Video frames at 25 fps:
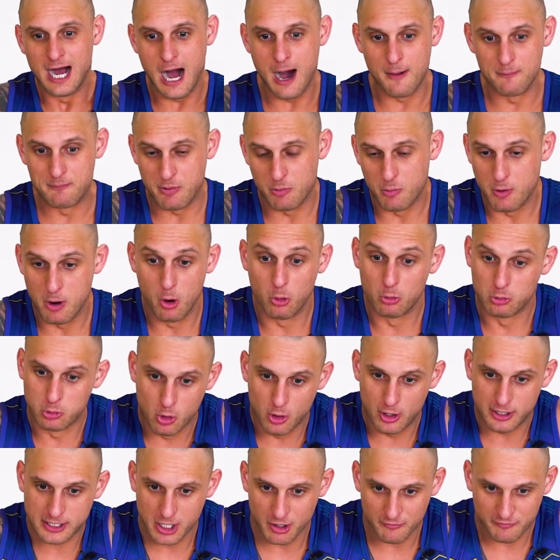Um, but we're all
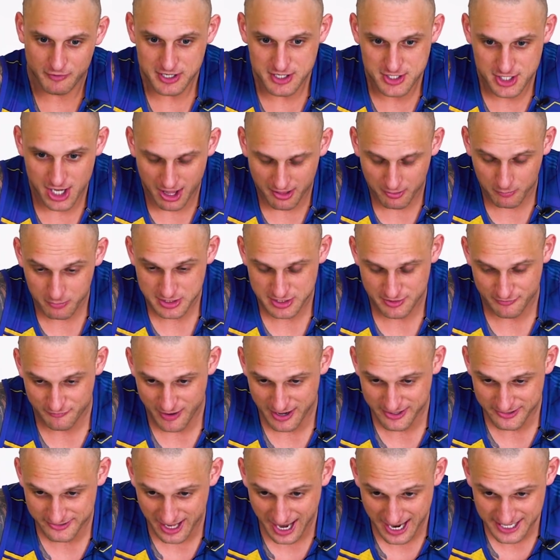learning off each other, which is
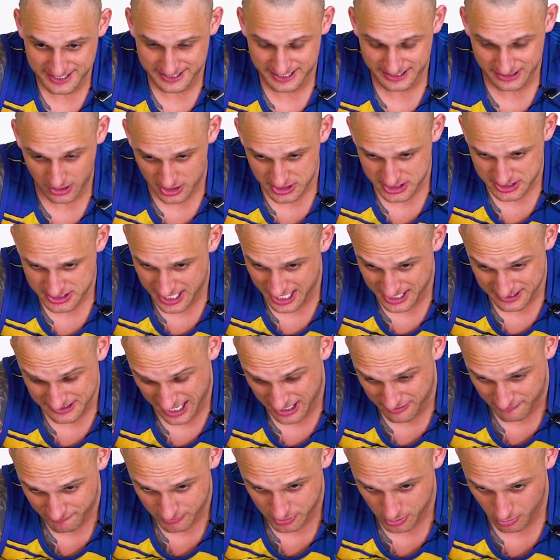fantastic. I just take
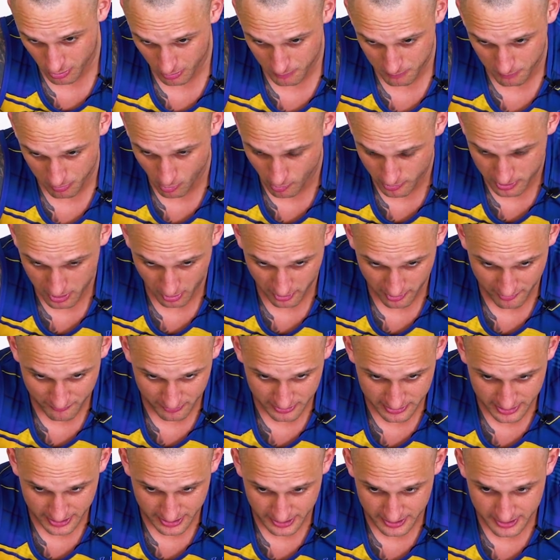that view on point on
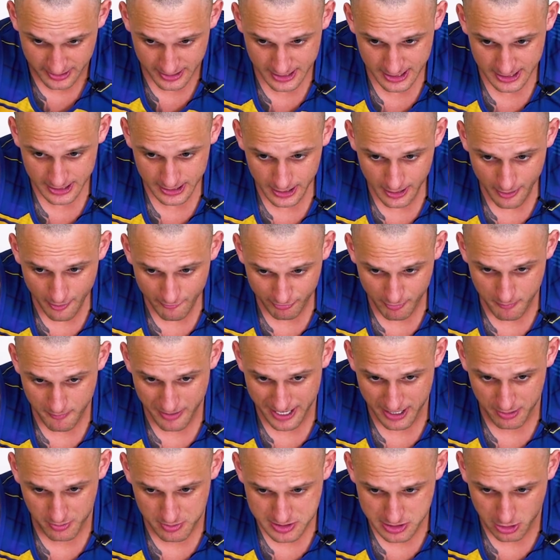everything. And for
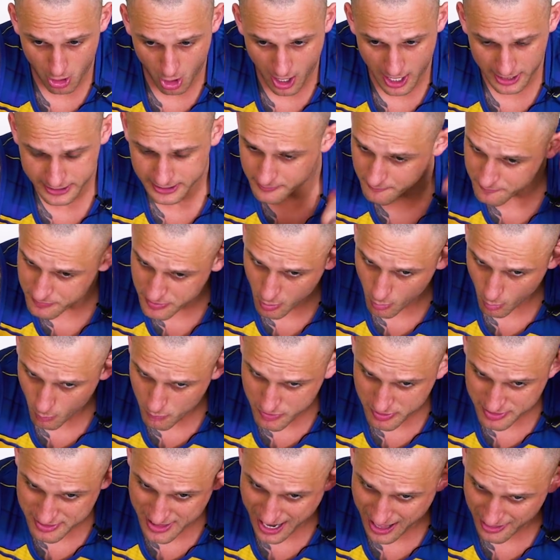me, it was like,
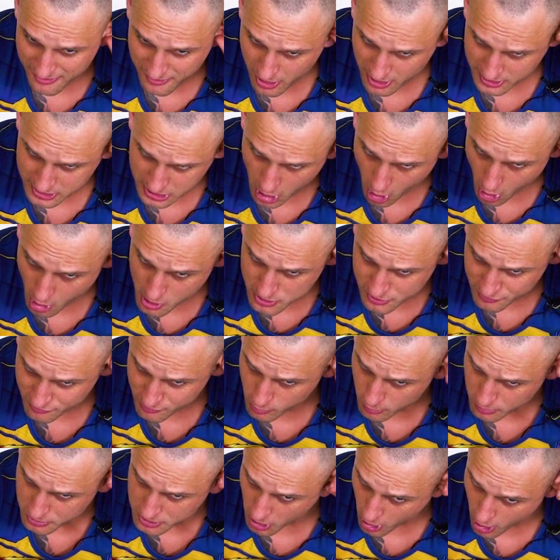now that I coach
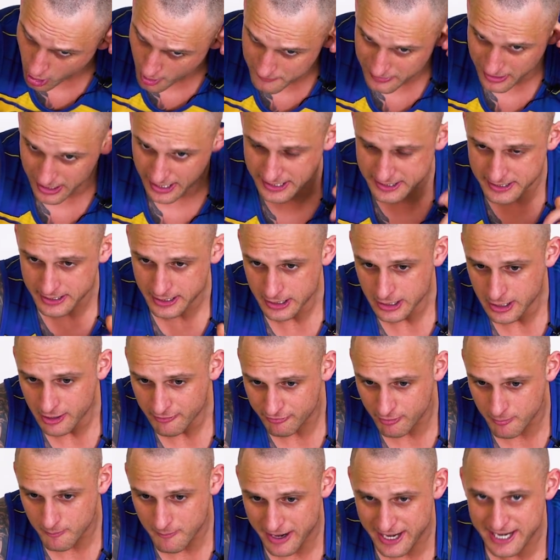full-time, and
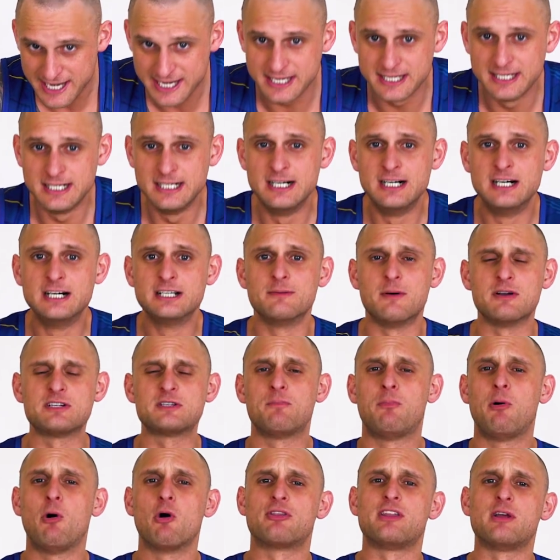for me, the
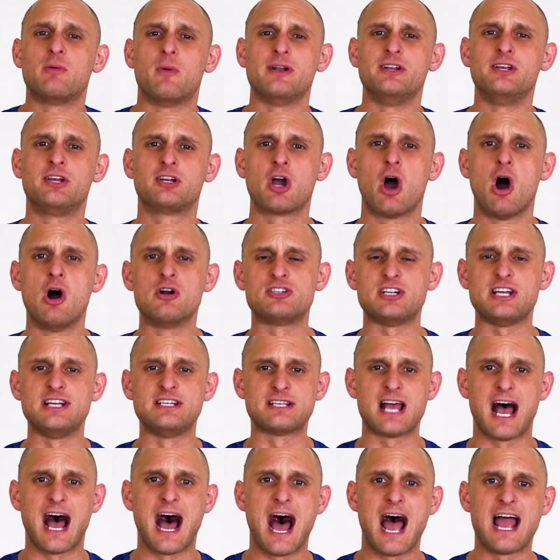most important thing when you coach
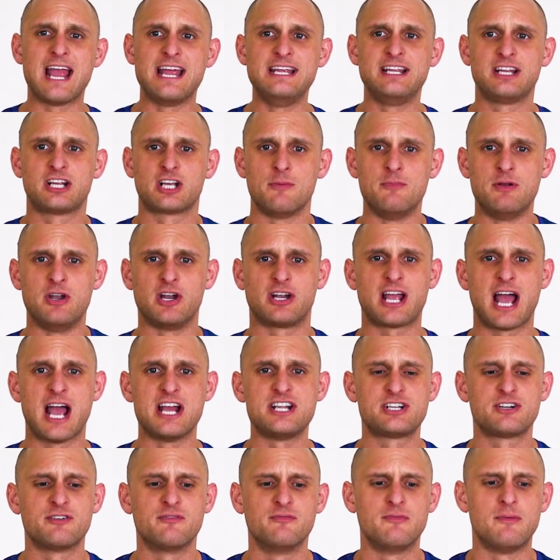is A,
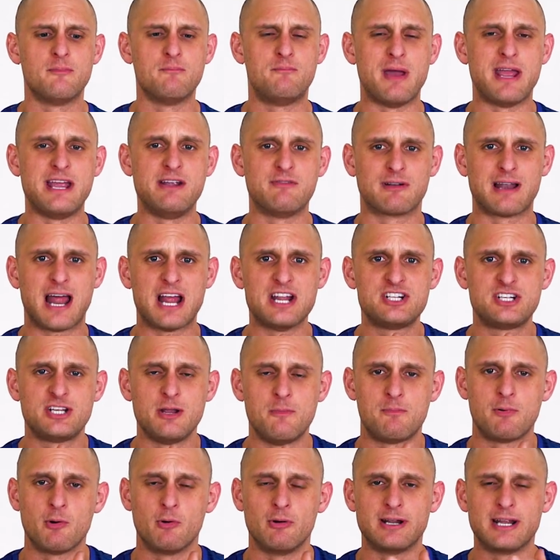communication, B,
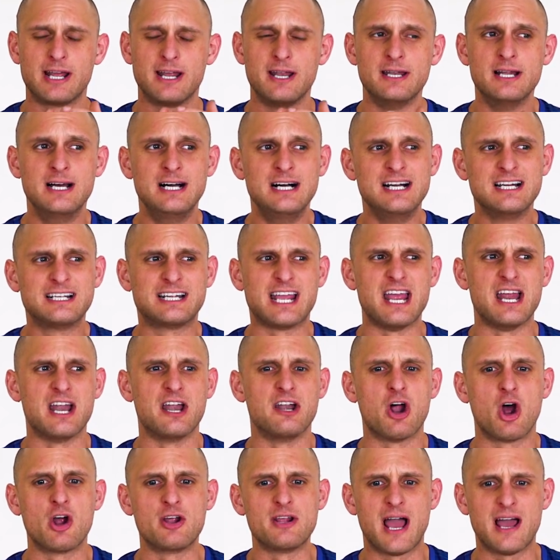relationship building, and get
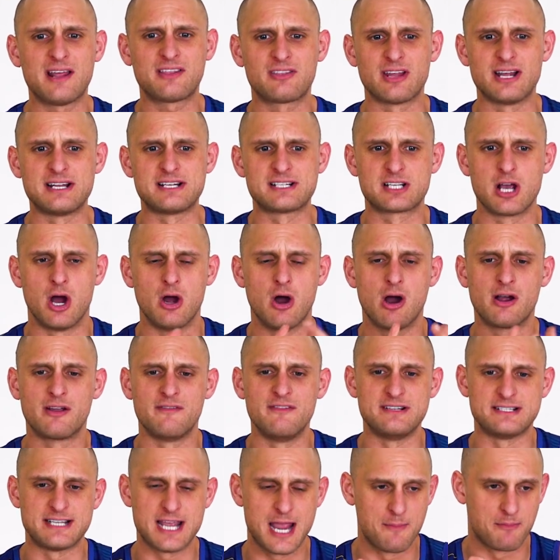to know your athlete. So I'll
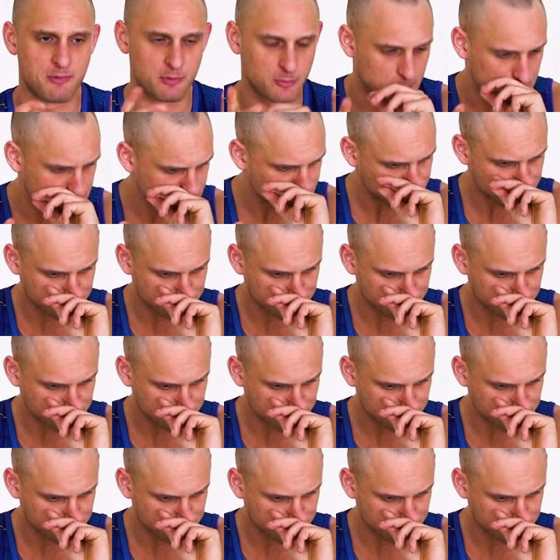give you an example.